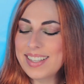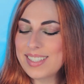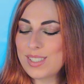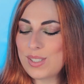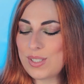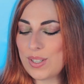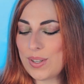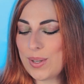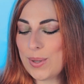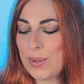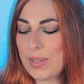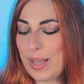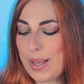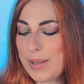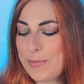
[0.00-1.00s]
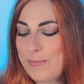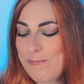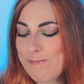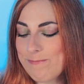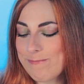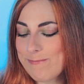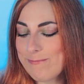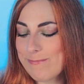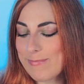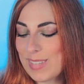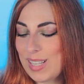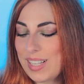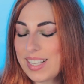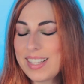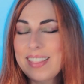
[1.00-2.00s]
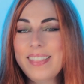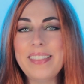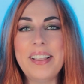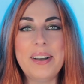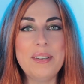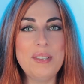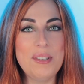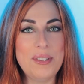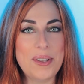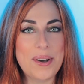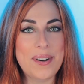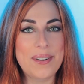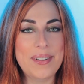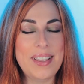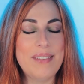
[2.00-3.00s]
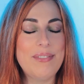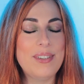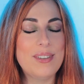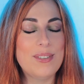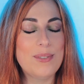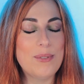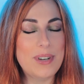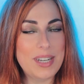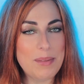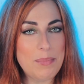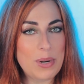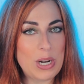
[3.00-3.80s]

So yeah. Now you know, if you want to